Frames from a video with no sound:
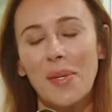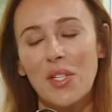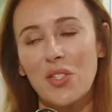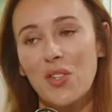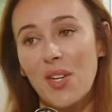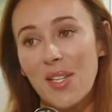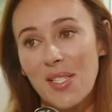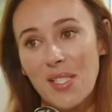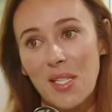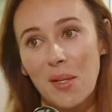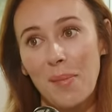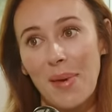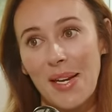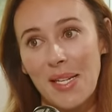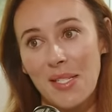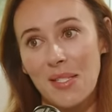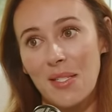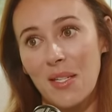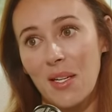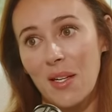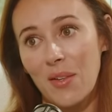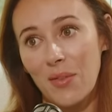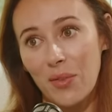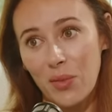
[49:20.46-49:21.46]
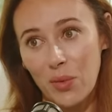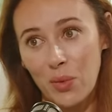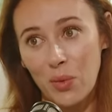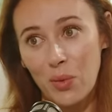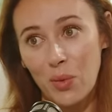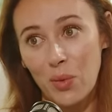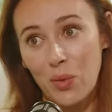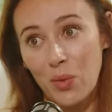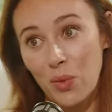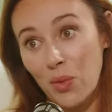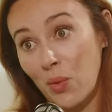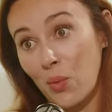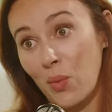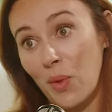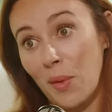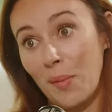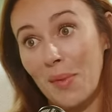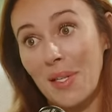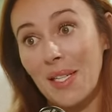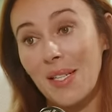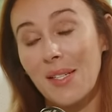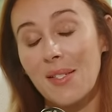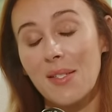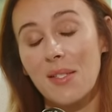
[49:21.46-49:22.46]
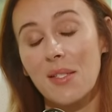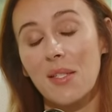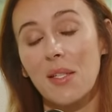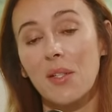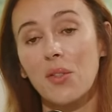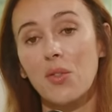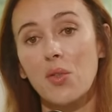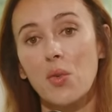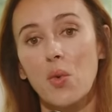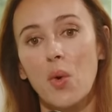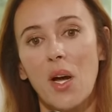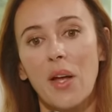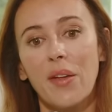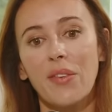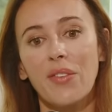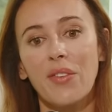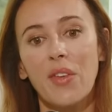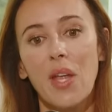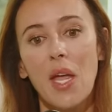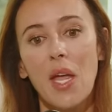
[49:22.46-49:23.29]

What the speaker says: addressing myself to the women listening to us.